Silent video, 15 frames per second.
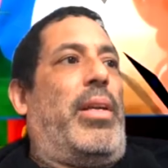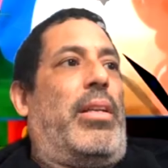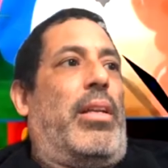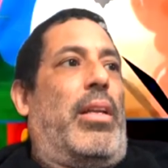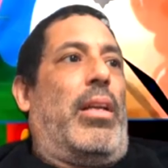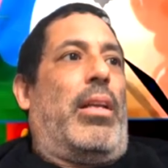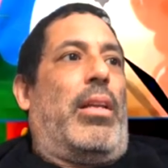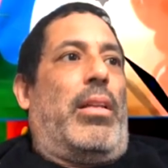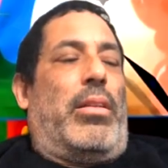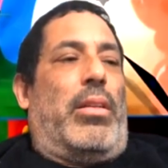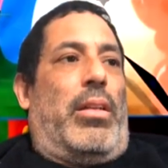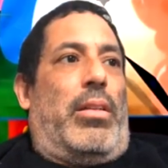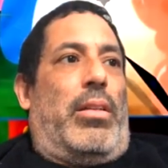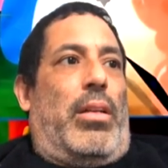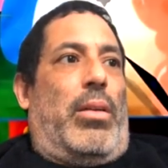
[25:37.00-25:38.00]
mean,
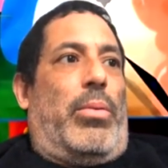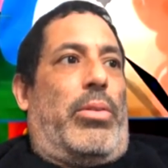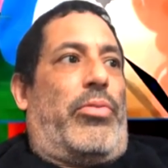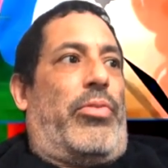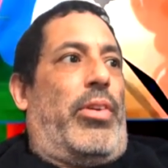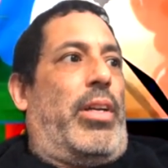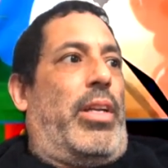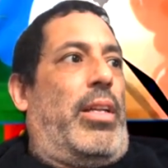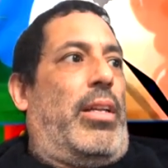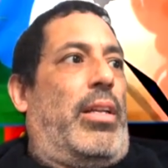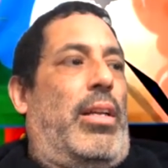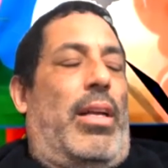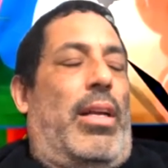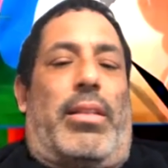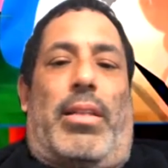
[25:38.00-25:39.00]
you know what's funny?
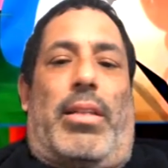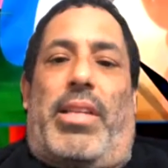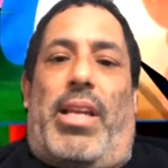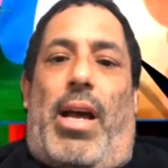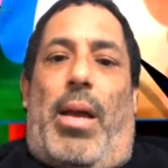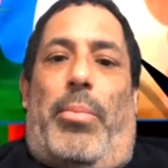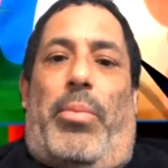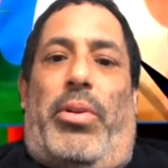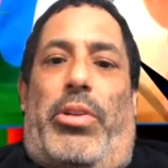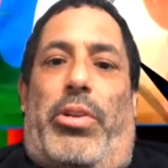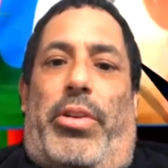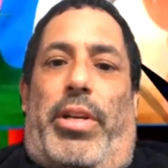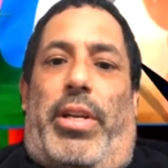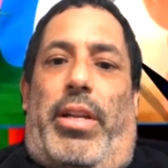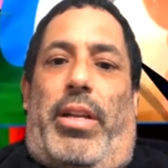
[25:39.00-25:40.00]
At the time when
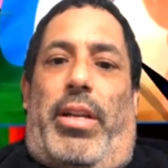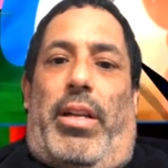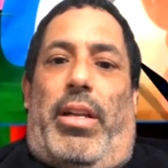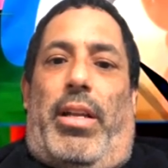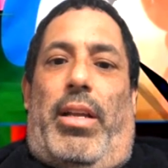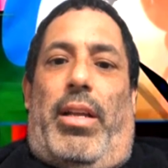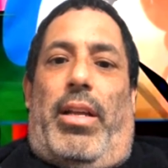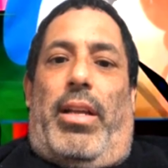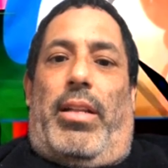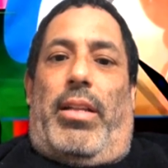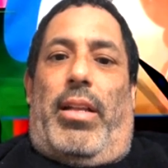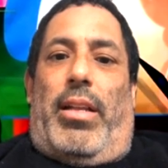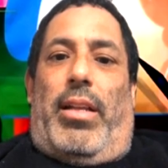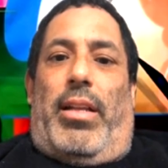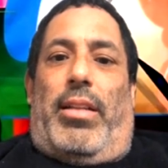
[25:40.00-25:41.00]
you're in it,
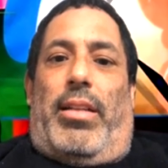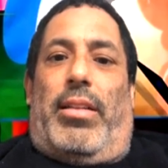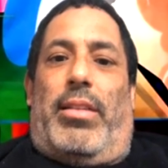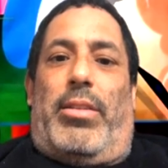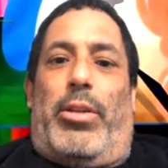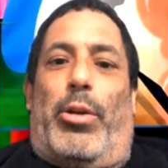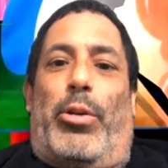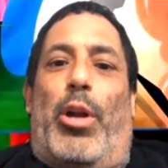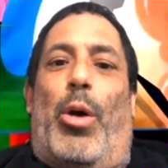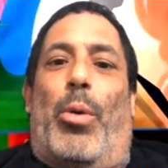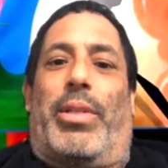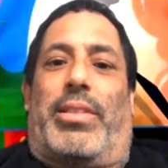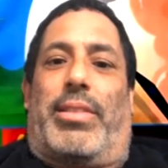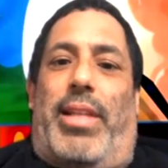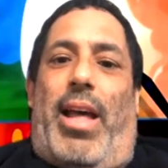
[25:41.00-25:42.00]
you don't
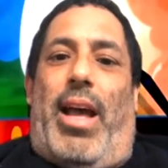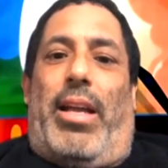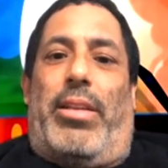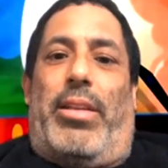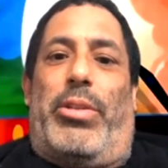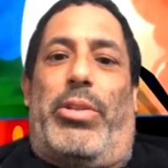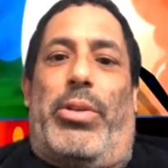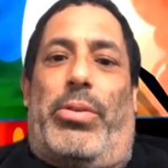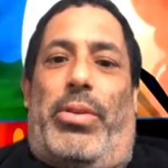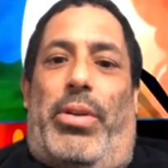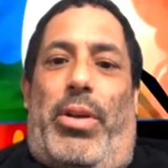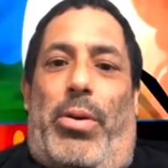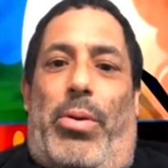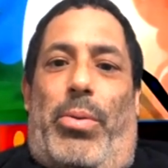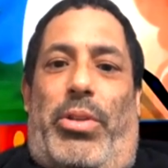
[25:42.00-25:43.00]
know it's that. You
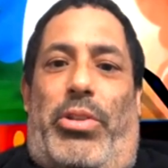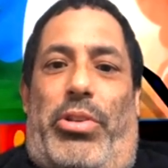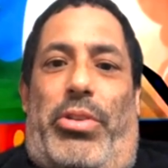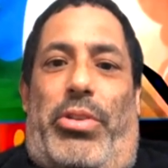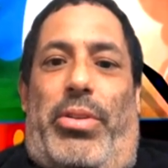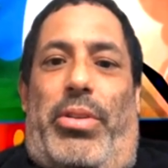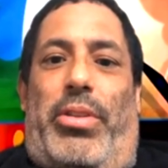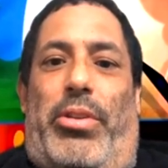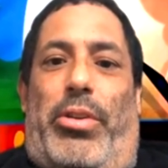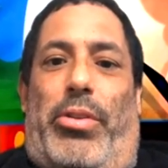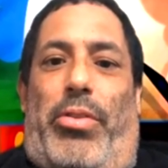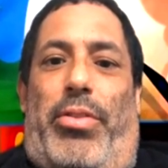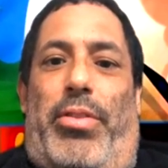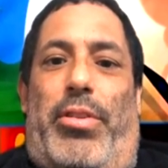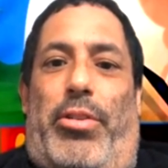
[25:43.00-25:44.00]
don't know what
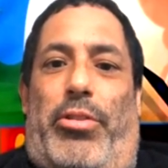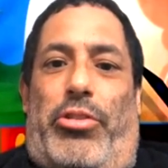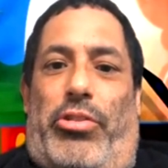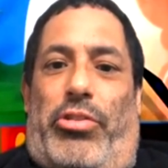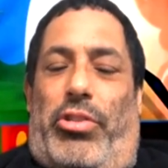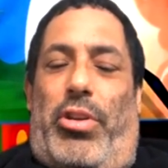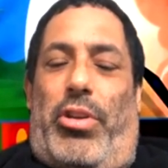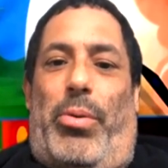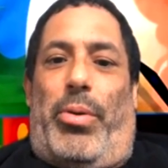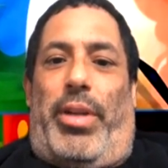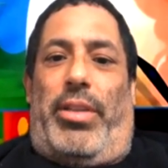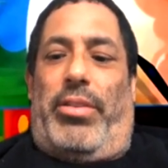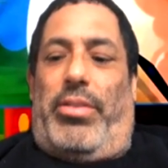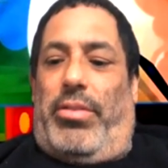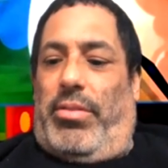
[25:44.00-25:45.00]
you're just
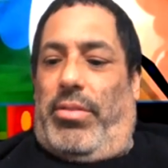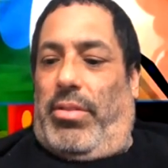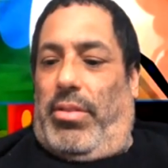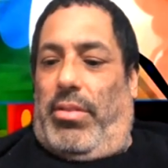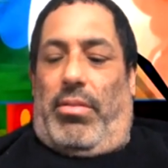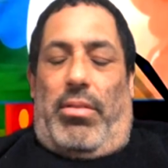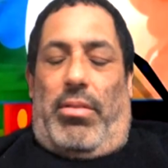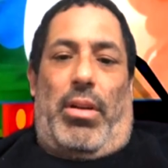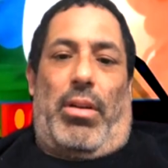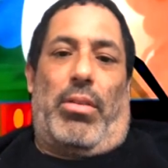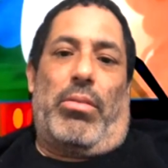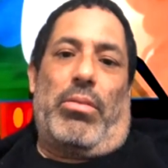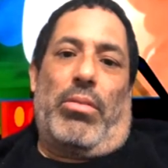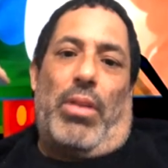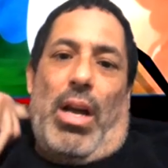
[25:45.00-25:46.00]
going, you
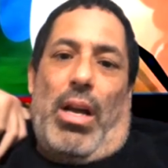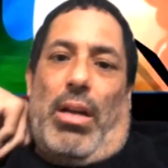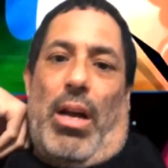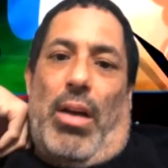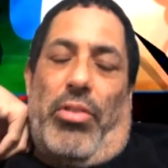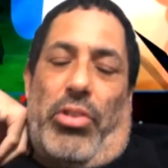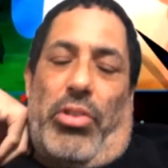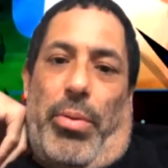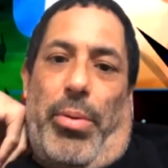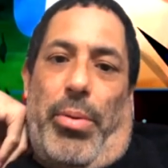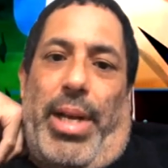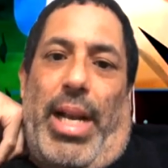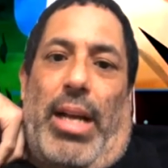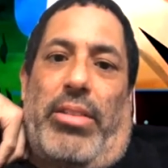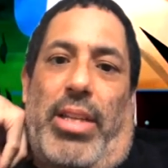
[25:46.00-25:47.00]
know. Obviously, we
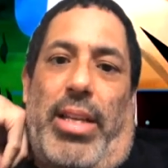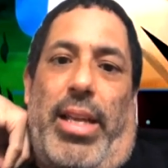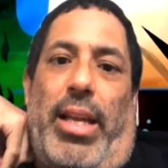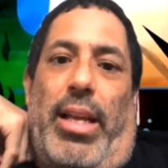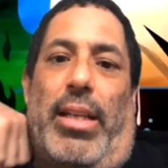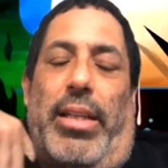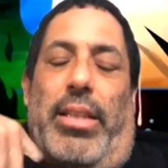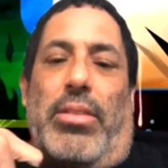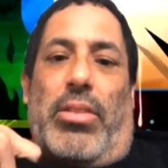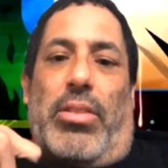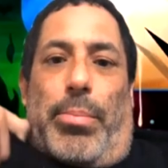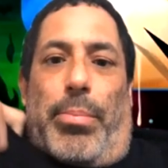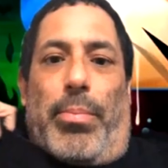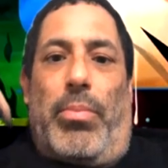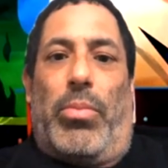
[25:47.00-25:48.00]
went out to England
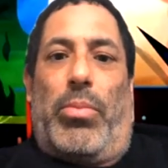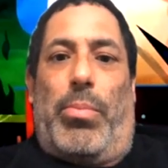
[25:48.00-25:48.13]
to